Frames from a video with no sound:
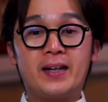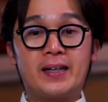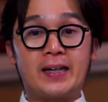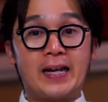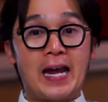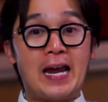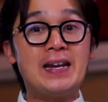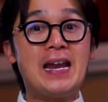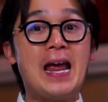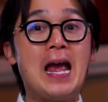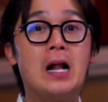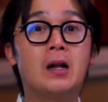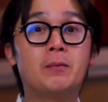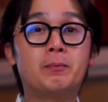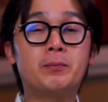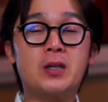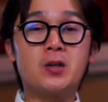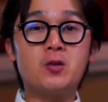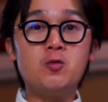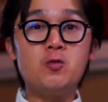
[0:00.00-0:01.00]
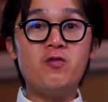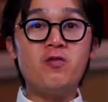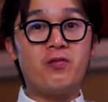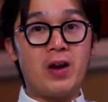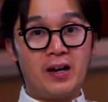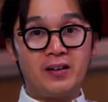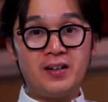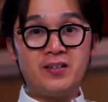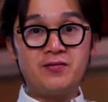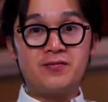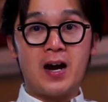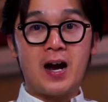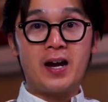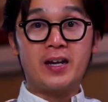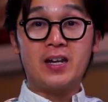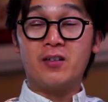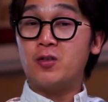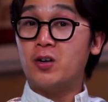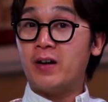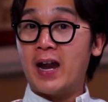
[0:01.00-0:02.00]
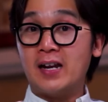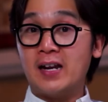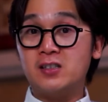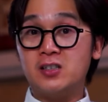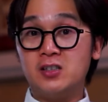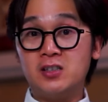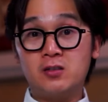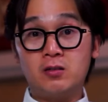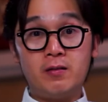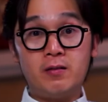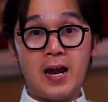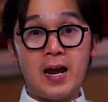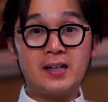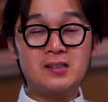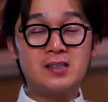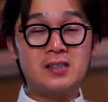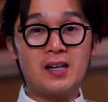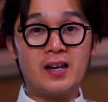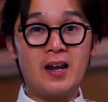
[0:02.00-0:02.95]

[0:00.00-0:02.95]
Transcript: can help you verify if your answer is correct.